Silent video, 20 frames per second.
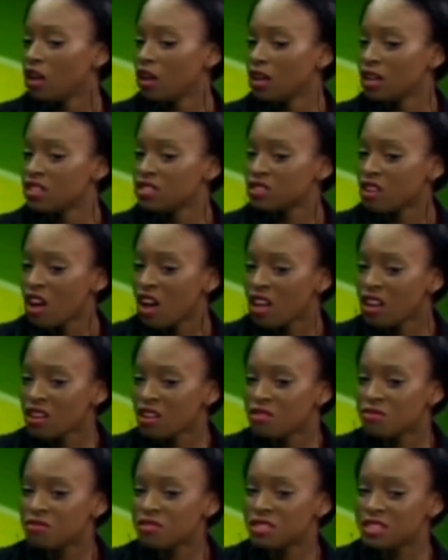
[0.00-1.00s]
Is all
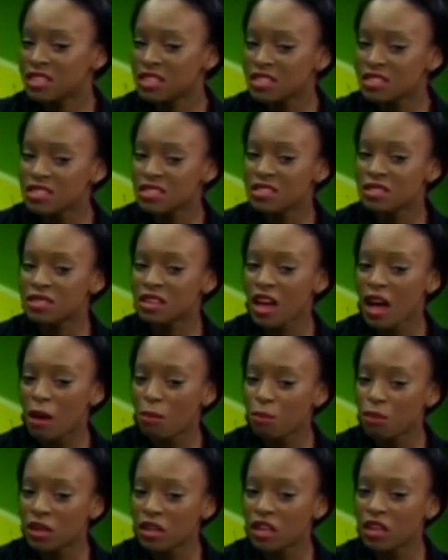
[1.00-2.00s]
of this
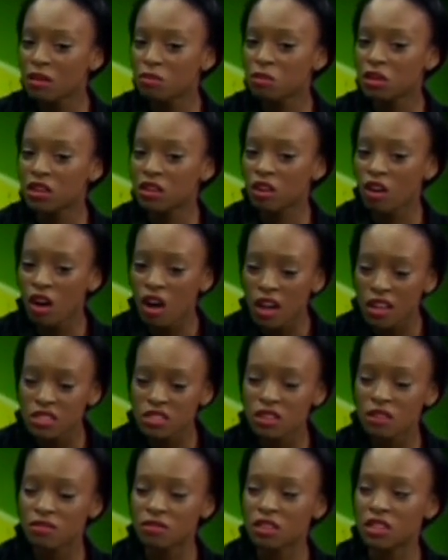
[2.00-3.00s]
happening
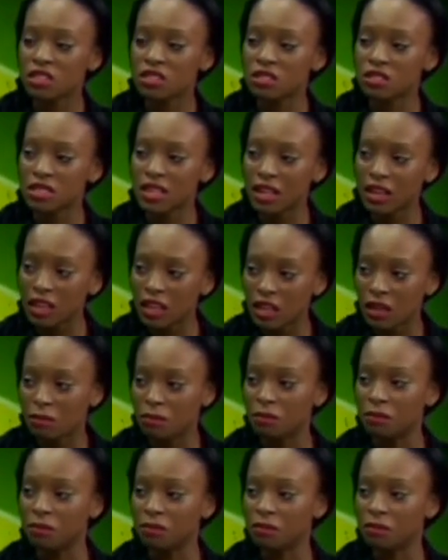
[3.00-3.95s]
because of this claim?